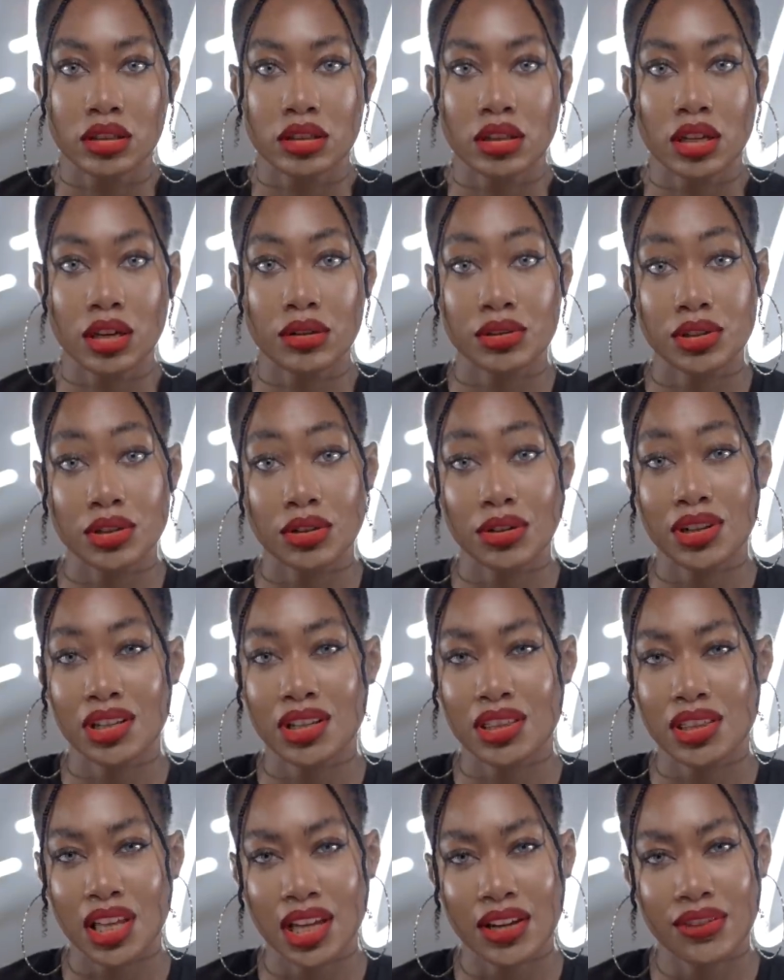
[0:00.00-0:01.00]
Now
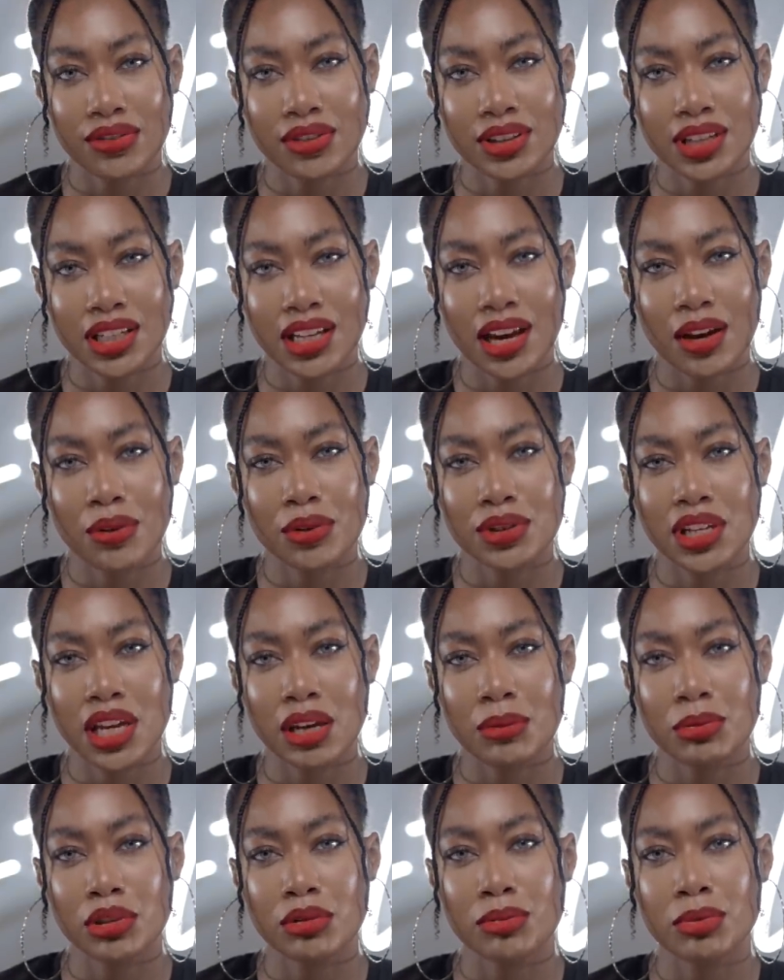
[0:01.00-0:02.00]
during, thankfully, I was
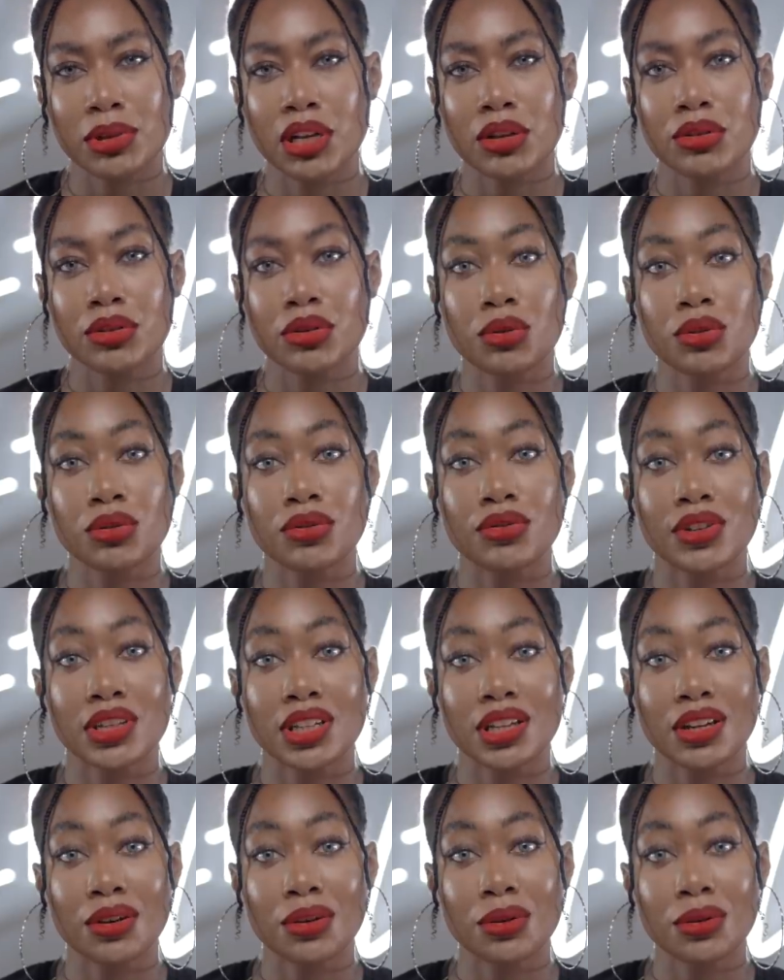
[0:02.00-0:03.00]
able to put out those
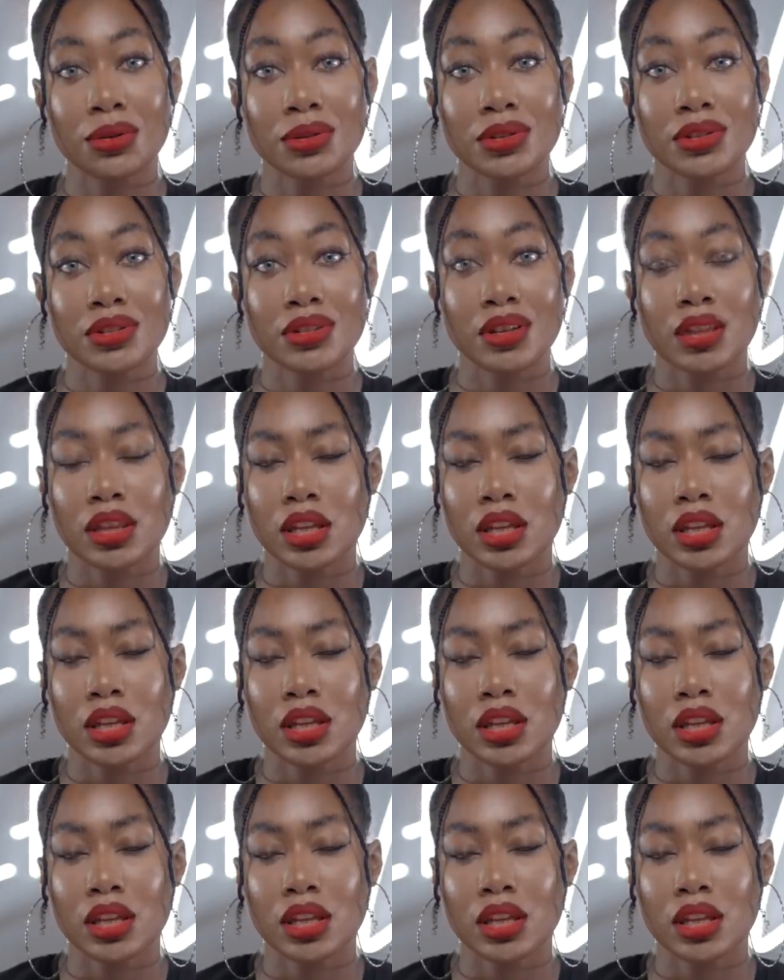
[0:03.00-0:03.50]
videos